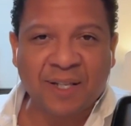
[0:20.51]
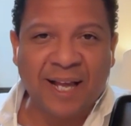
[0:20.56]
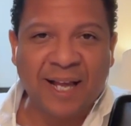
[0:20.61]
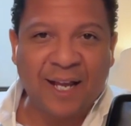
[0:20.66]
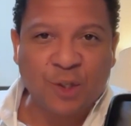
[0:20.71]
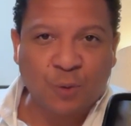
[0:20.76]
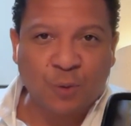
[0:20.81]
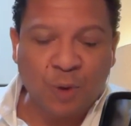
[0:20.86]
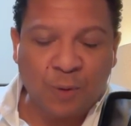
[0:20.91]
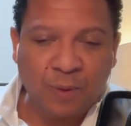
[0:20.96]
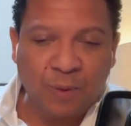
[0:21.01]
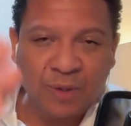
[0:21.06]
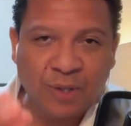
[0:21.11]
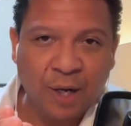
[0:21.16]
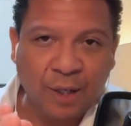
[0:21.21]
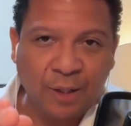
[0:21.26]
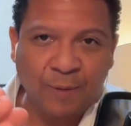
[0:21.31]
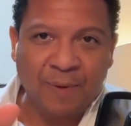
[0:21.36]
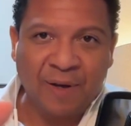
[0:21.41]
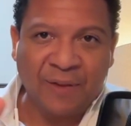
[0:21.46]
Last week we
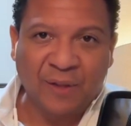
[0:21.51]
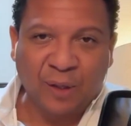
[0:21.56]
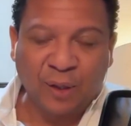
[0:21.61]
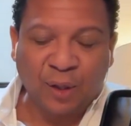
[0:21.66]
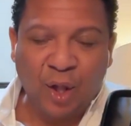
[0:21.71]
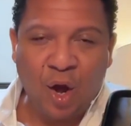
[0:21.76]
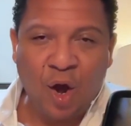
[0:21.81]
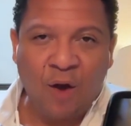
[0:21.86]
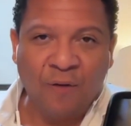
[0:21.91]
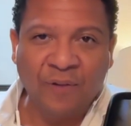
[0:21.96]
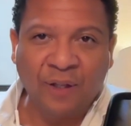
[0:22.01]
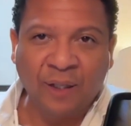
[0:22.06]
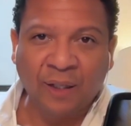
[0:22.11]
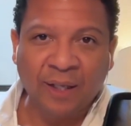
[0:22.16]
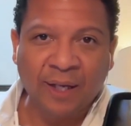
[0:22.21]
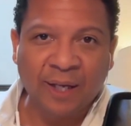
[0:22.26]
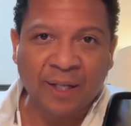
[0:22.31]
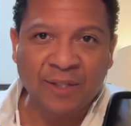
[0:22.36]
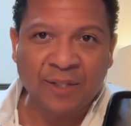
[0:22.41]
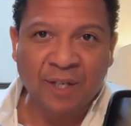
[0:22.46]
talked about the law of the
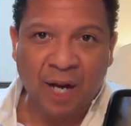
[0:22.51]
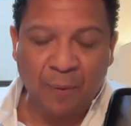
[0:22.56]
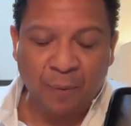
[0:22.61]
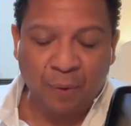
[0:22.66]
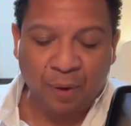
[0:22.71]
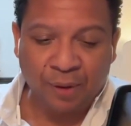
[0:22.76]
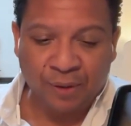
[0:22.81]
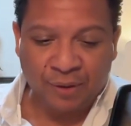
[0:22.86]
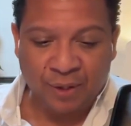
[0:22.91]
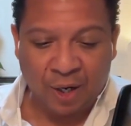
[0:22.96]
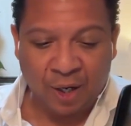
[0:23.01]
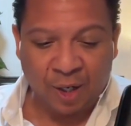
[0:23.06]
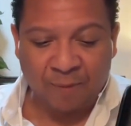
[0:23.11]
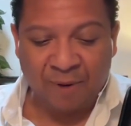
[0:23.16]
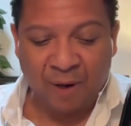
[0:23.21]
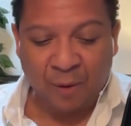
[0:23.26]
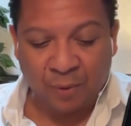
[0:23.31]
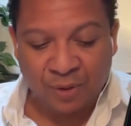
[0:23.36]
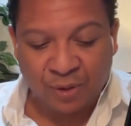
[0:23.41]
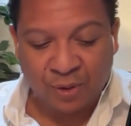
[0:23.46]
lid. Today we're going to talk
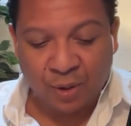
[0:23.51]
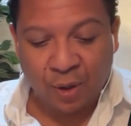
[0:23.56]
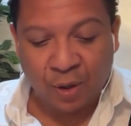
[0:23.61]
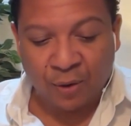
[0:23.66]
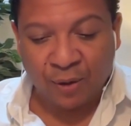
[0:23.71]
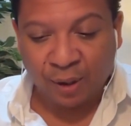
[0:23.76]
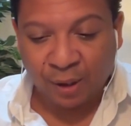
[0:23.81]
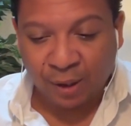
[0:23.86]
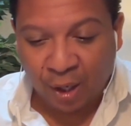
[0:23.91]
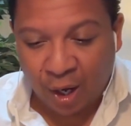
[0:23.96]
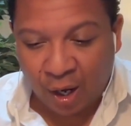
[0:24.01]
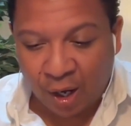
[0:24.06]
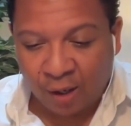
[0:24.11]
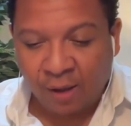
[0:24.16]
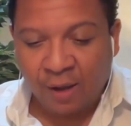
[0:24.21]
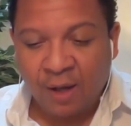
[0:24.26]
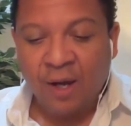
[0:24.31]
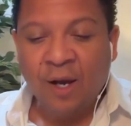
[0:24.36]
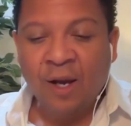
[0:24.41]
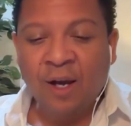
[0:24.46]
about what's called the law
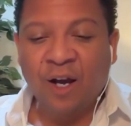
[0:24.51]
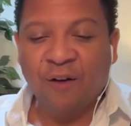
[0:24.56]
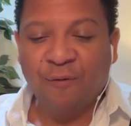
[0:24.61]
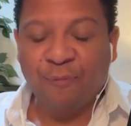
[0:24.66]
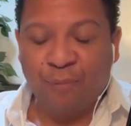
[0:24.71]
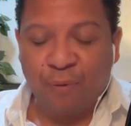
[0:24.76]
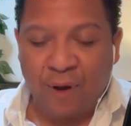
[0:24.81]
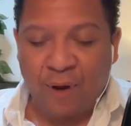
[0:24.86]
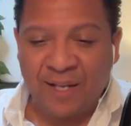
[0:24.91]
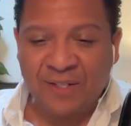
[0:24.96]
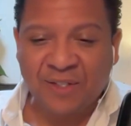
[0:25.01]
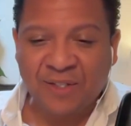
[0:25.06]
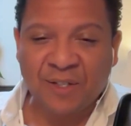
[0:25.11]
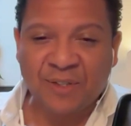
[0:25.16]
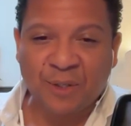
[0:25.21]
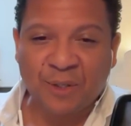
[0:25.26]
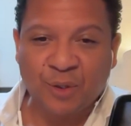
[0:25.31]
of process.